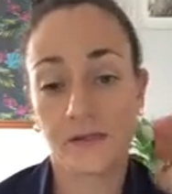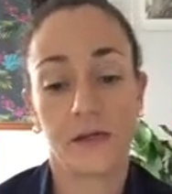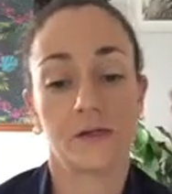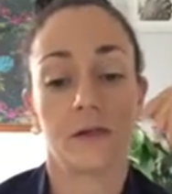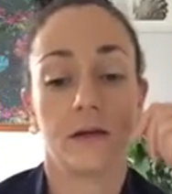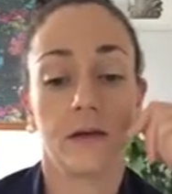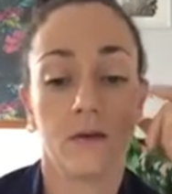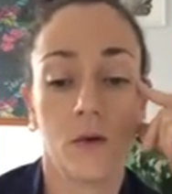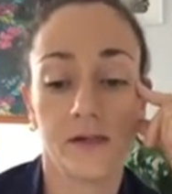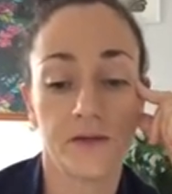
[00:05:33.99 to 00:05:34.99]
potentially
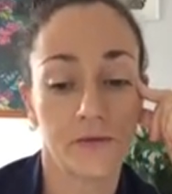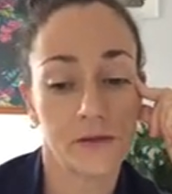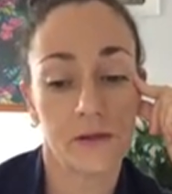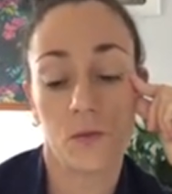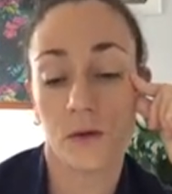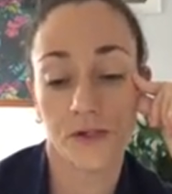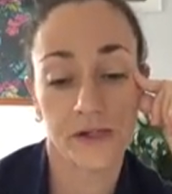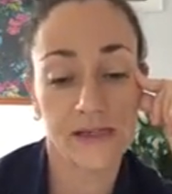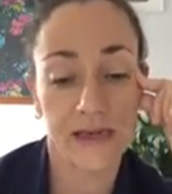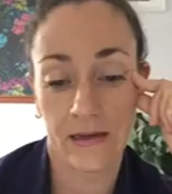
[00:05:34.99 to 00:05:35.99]
quite different to what
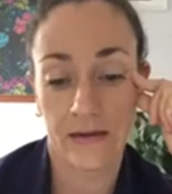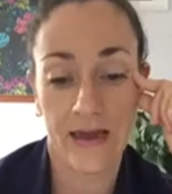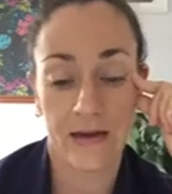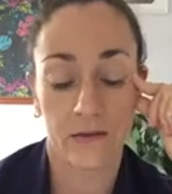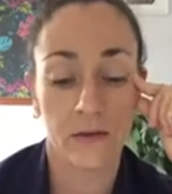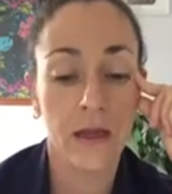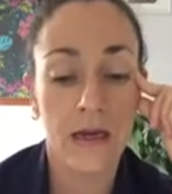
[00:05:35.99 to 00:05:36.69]
she's getting now.